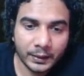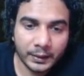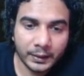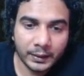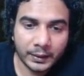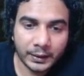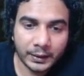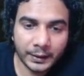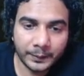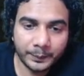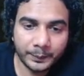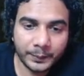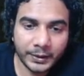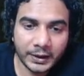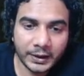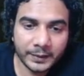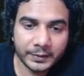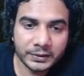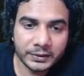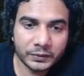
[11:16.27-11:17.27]
and
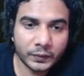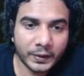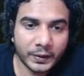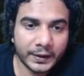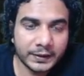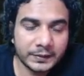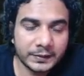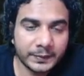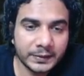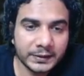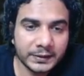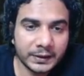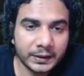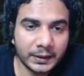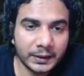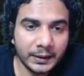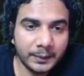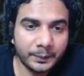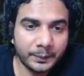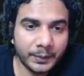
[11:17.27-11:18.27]
pm square is
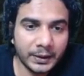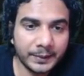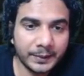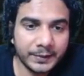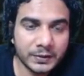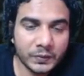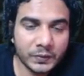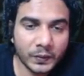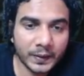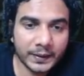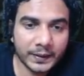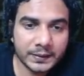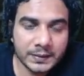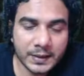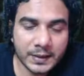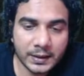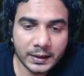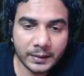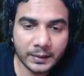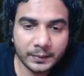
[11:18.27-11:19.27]
basically, pm square is
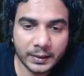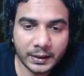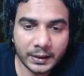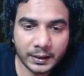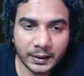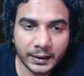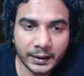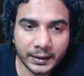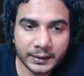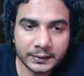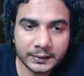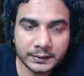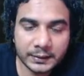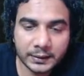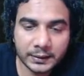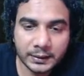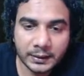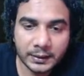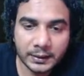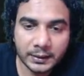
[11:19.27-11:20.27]
nothing but x
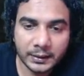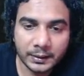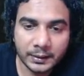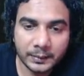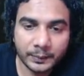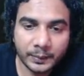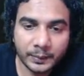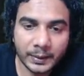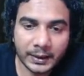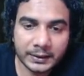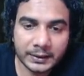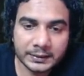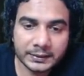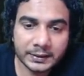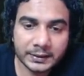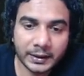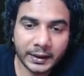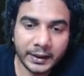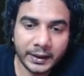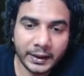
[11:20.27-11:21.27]
plus
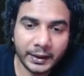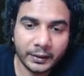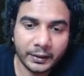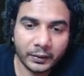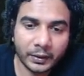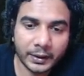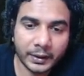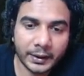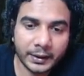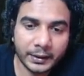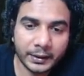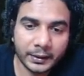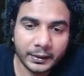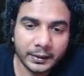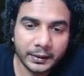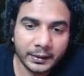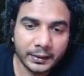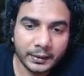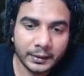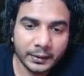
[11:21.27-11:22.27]
a. All right,
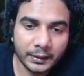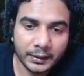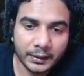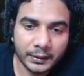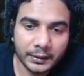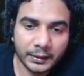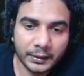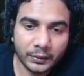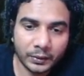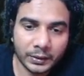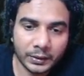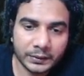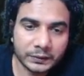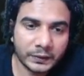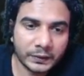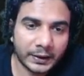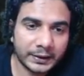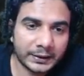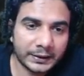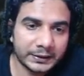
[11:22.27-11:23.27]
the whole
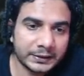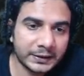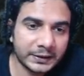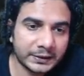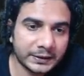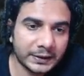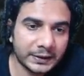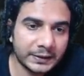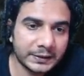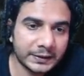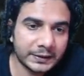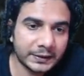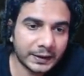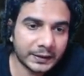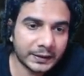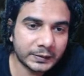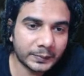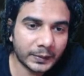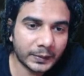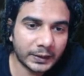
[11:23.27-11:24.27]
square. This distance is
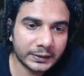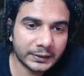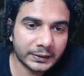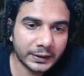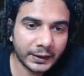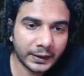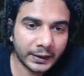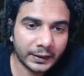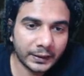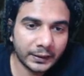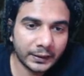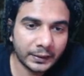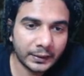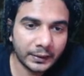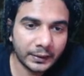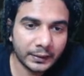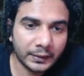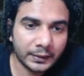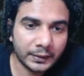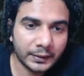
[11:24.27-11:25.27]
x plus a,
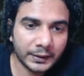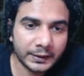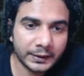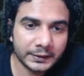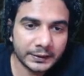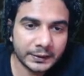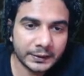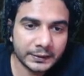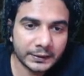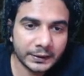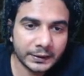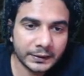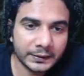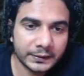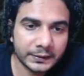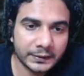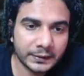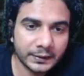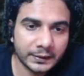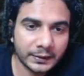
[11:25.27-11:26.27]
this
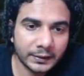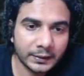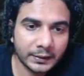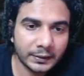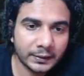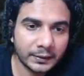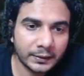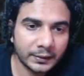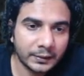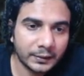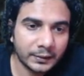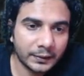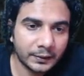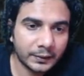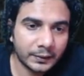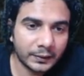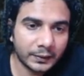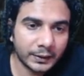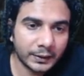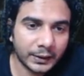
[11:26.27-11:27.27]
distance.
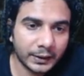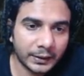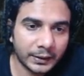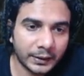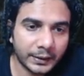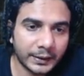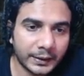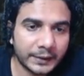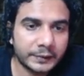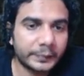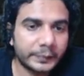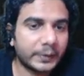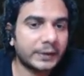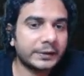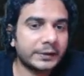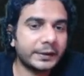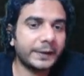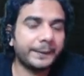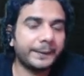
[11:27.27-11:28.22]
All right, x plus a.